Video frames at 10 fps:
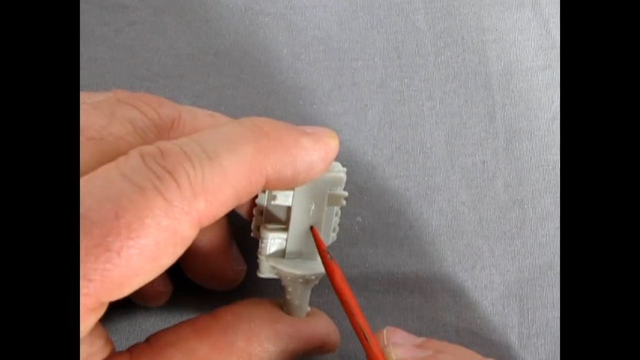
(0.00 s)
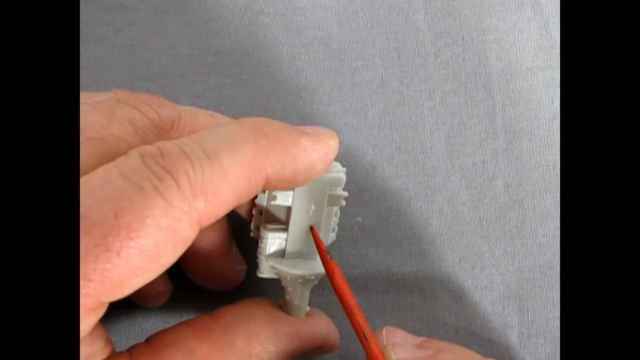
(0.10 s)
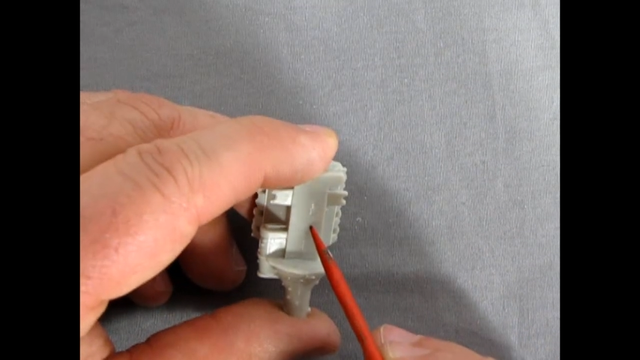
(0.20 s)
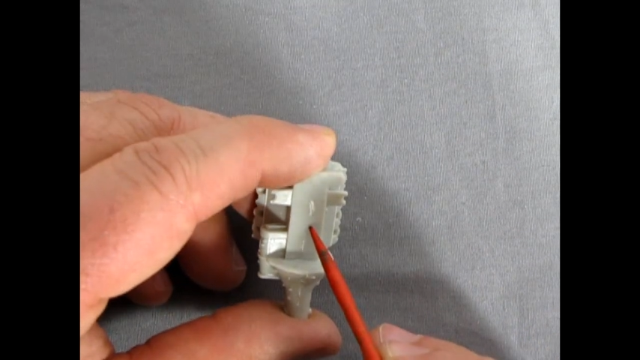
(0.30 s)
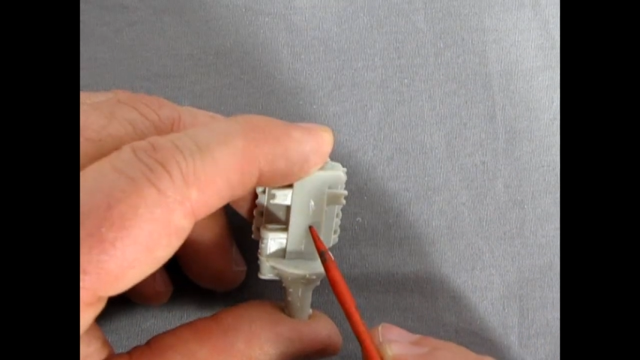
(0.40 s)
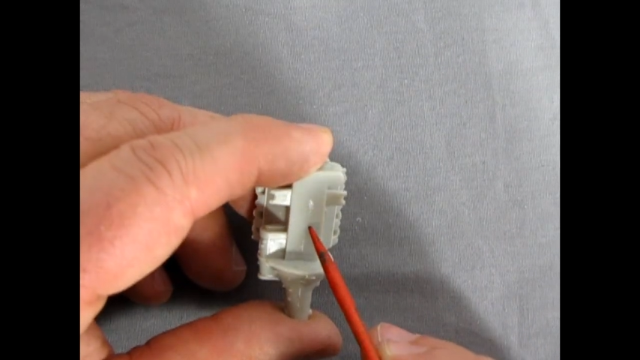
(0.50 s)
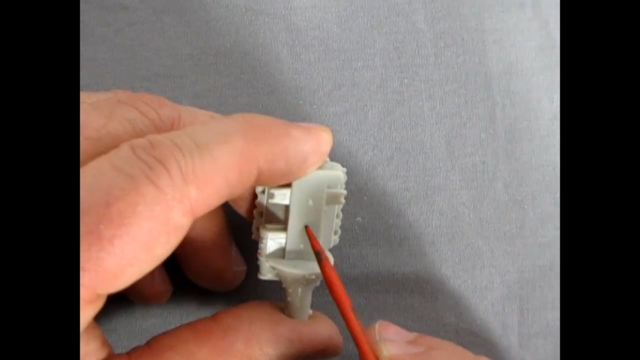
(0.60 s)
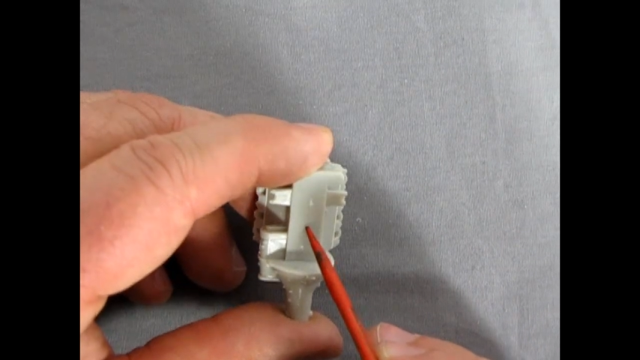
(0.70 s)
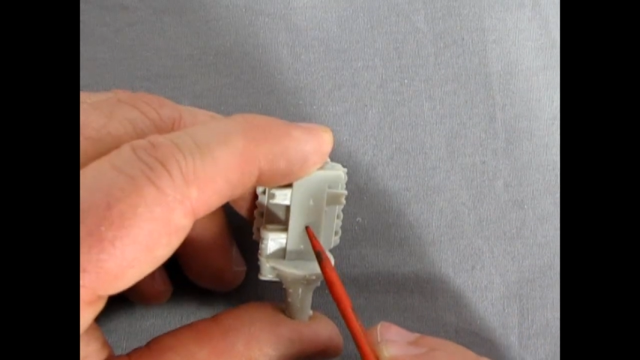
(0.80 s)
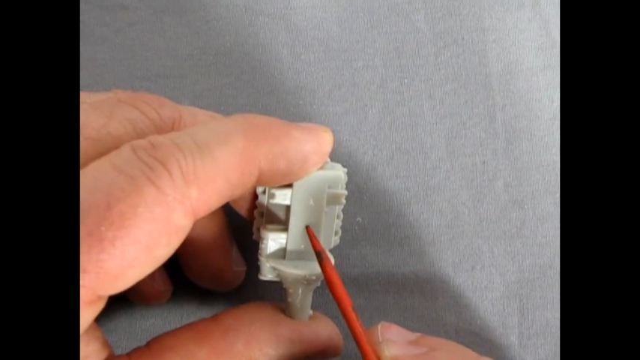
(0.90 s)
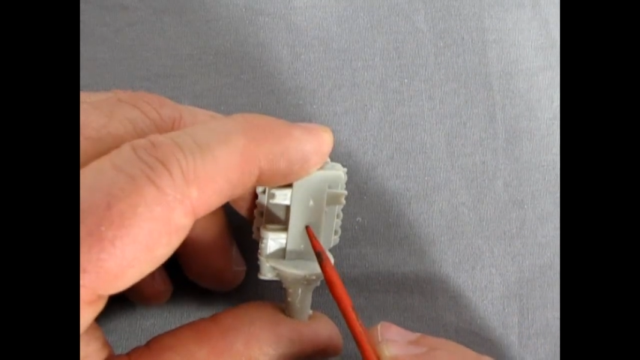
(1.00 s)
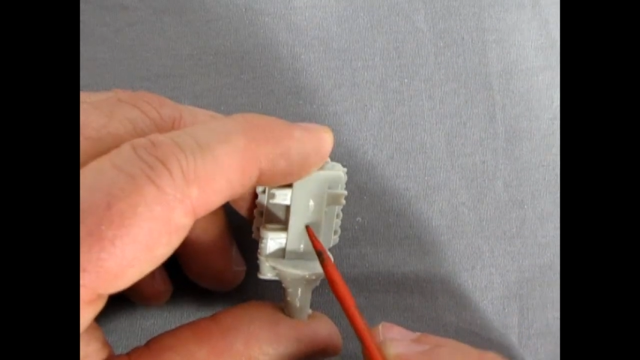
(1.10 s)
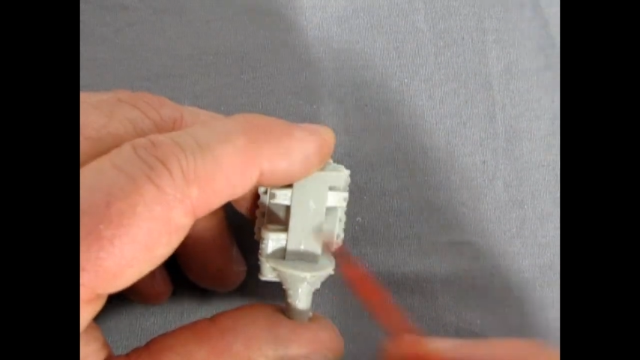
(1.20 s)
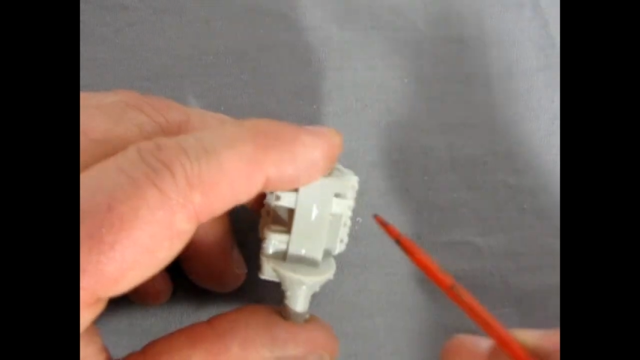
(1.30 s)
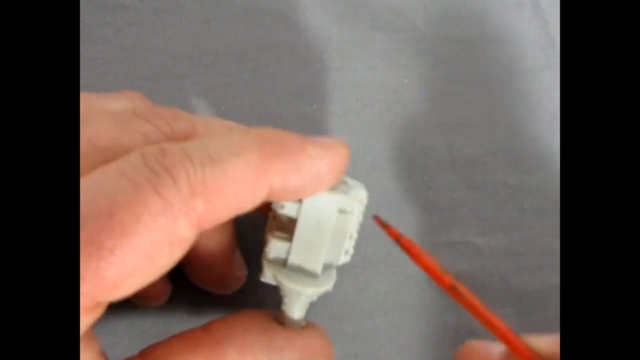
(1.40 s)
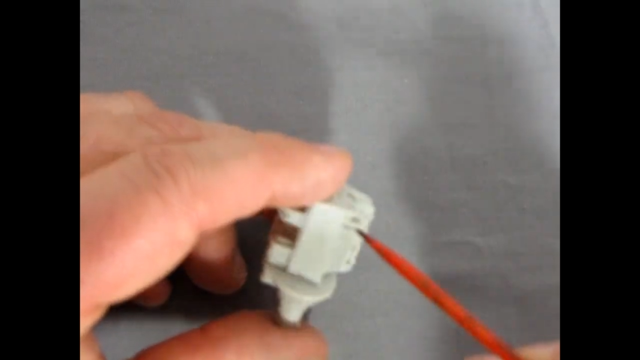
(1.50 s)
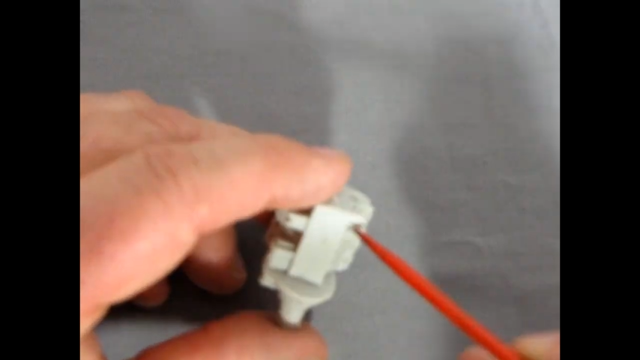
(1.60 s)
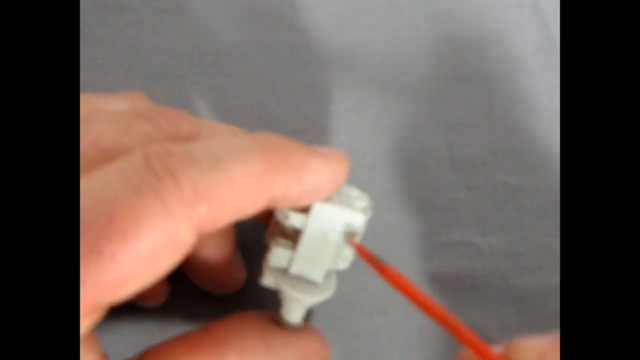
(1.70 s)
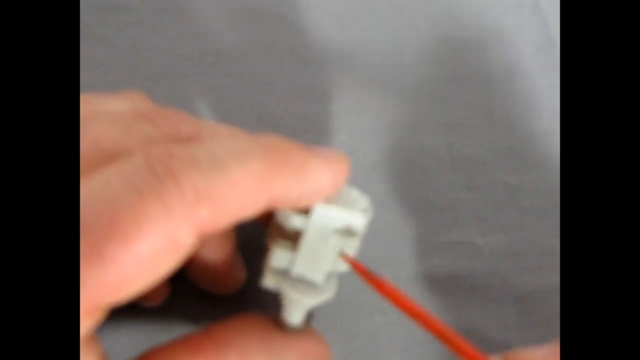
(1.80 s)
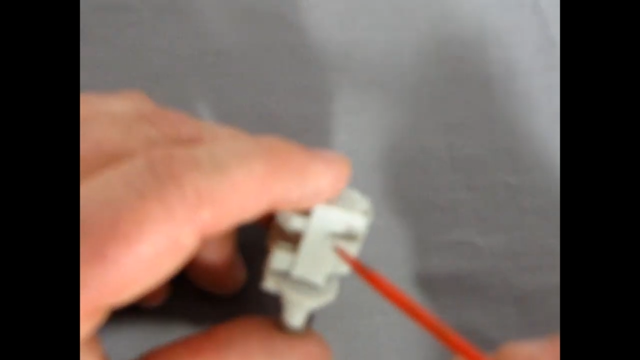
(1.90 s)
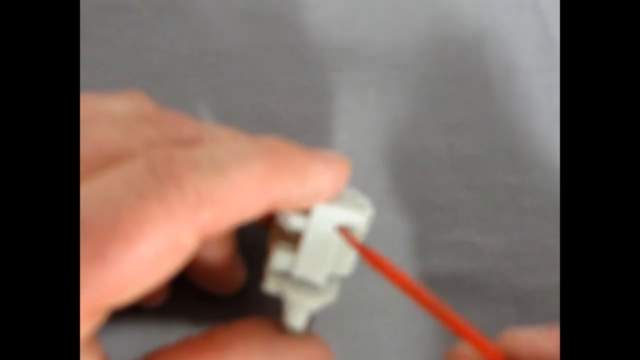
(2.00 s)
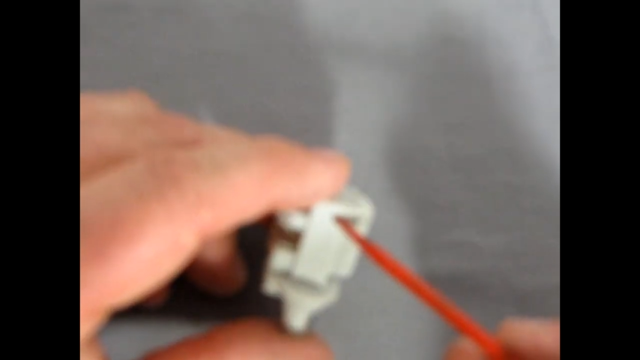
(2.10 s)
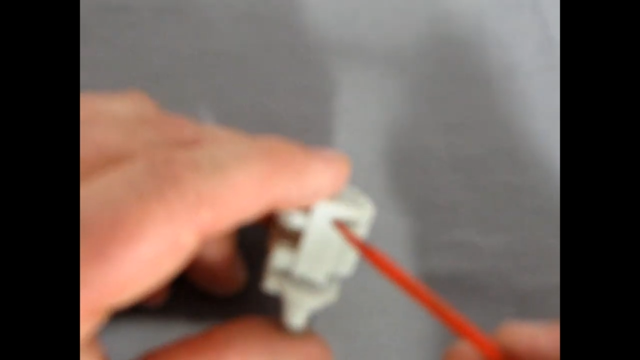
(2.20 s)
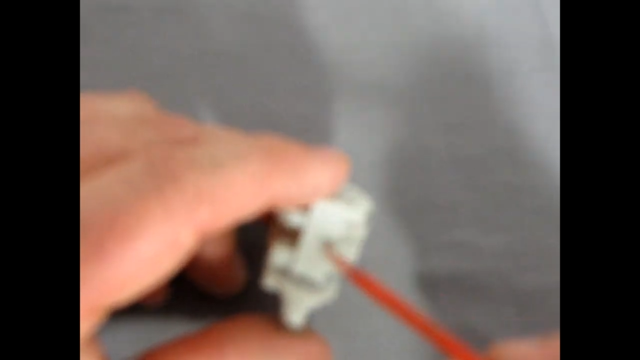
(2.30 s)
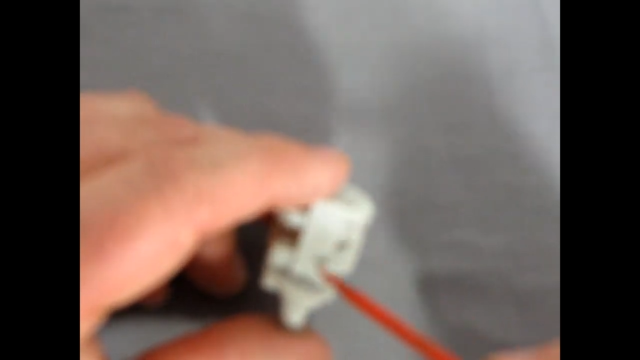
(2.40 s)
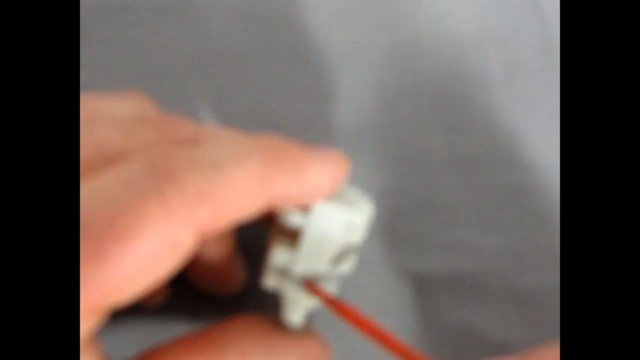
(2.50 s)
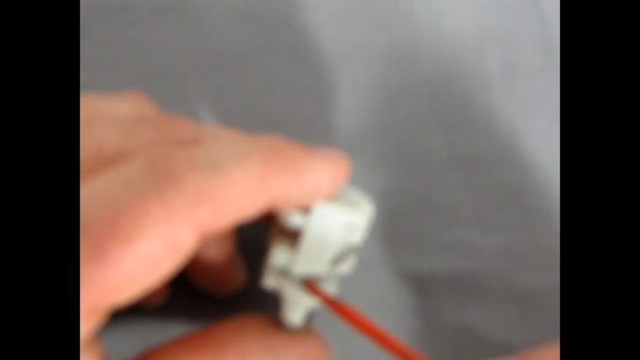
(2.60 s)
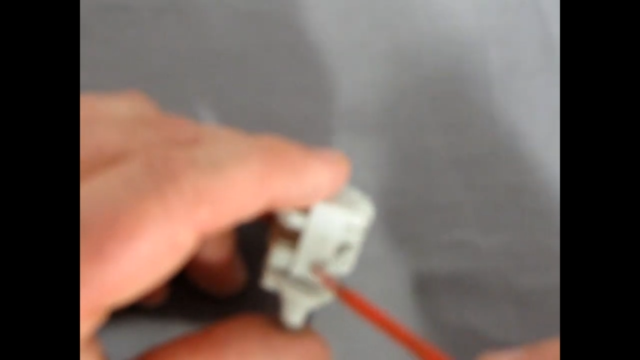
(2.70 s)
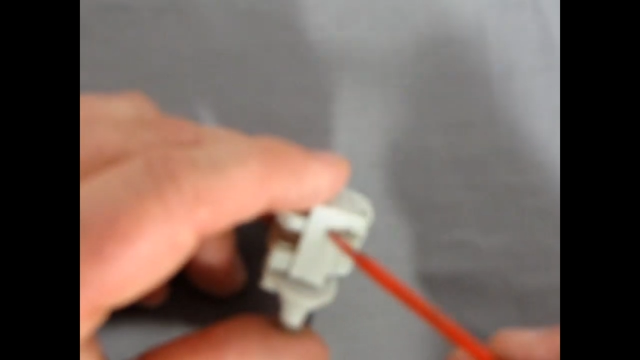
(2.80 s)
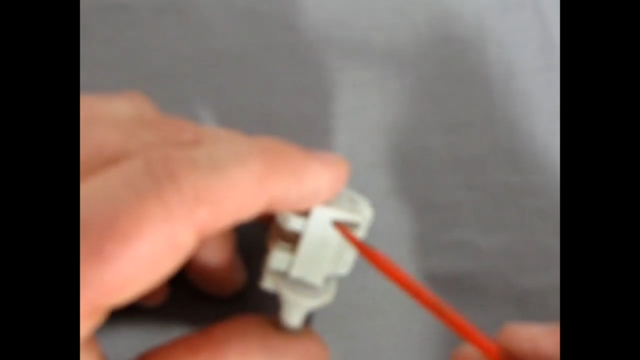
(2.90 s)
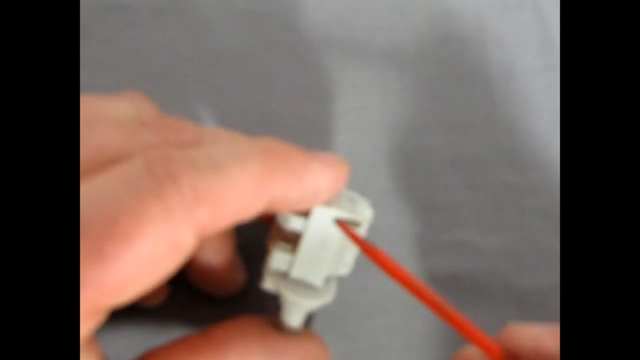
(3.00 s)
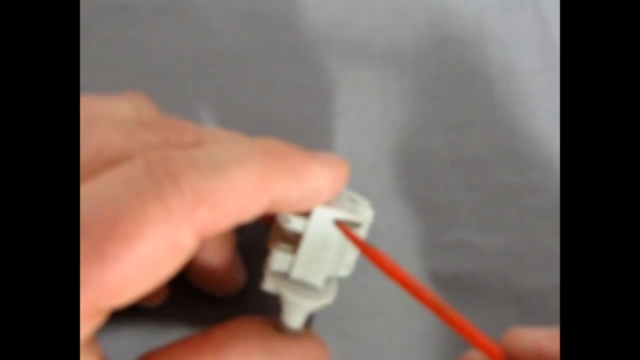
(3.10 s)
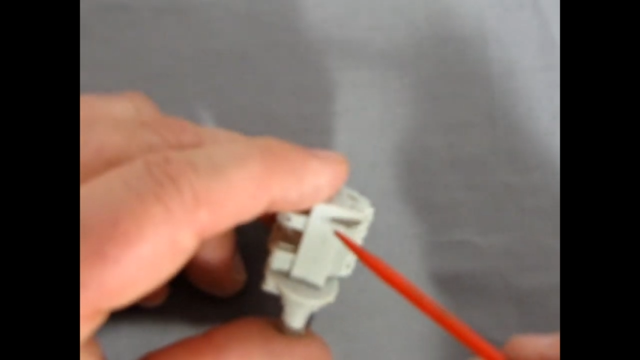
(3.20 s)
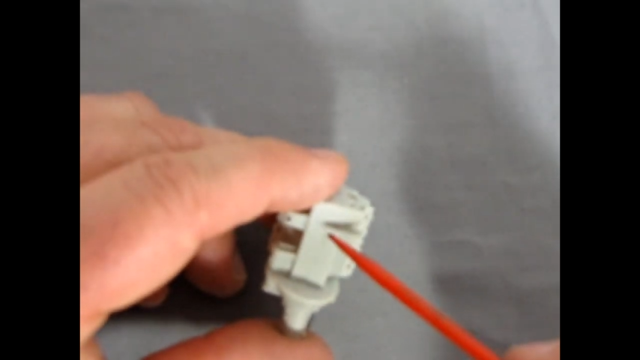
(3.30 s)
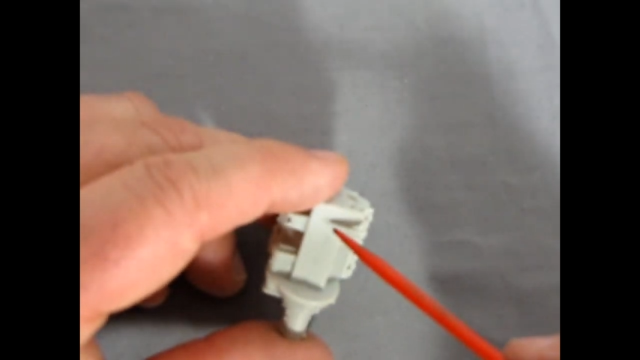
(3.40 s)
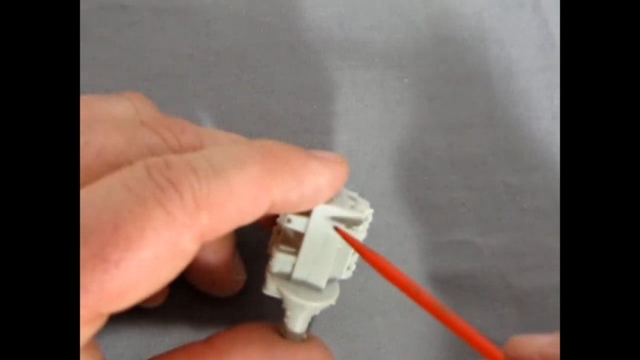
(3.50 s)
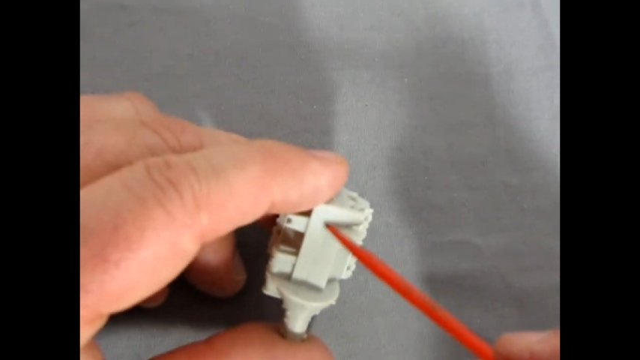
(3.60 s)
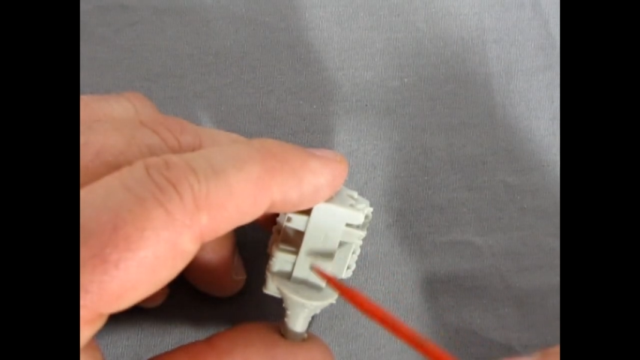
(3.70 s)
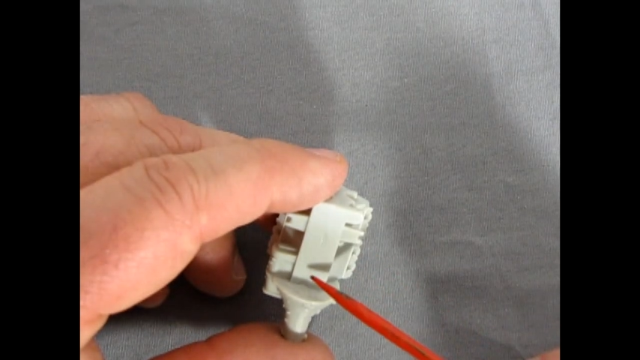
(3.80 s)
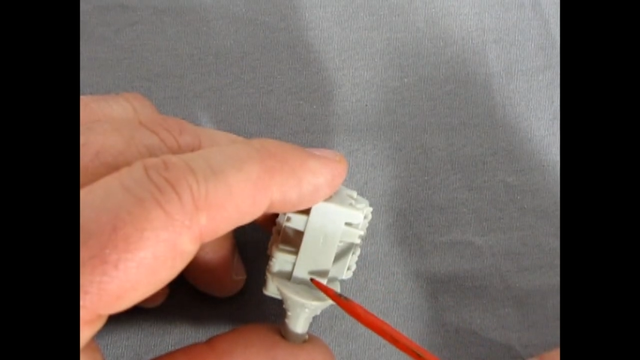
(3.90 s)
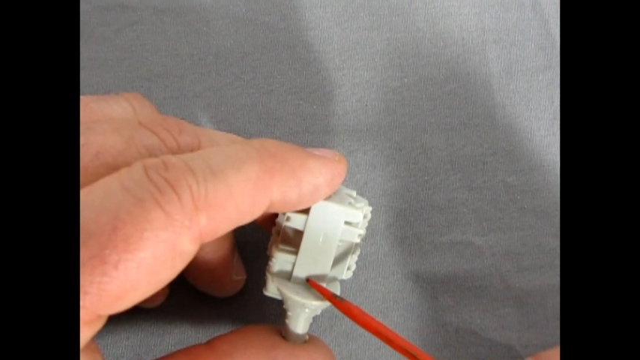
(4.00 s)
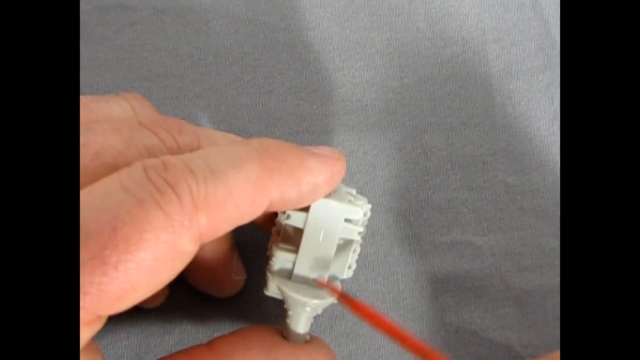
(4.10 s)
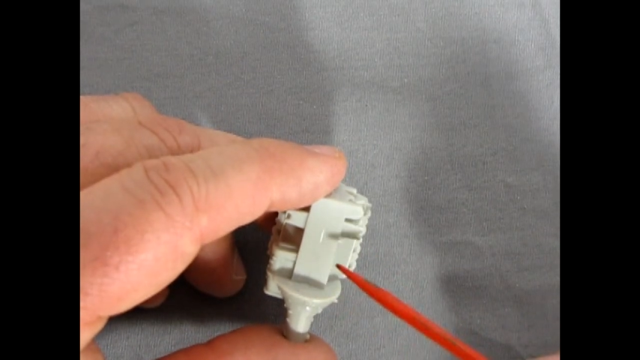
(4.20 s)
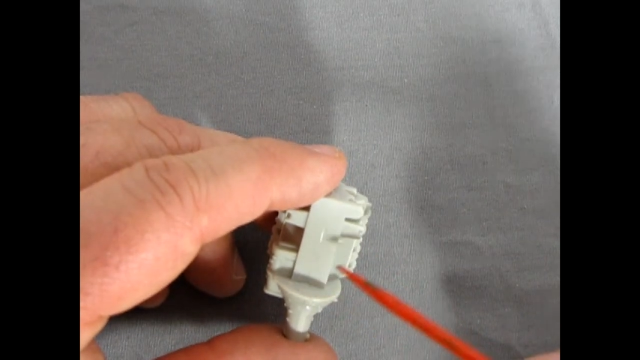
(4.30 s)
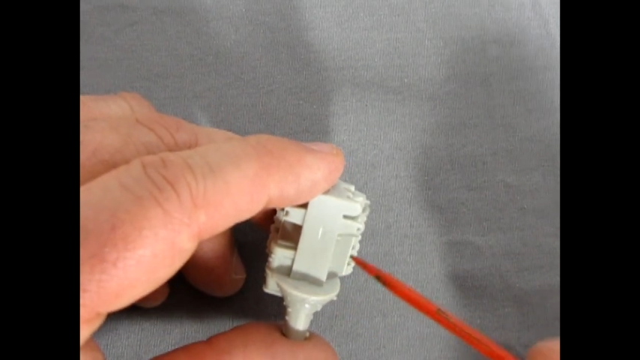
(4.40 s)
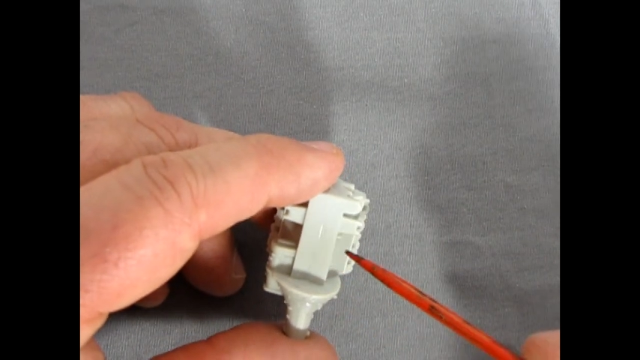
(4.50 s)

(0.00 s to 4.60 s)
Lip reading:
Nobody's mouth can be seen.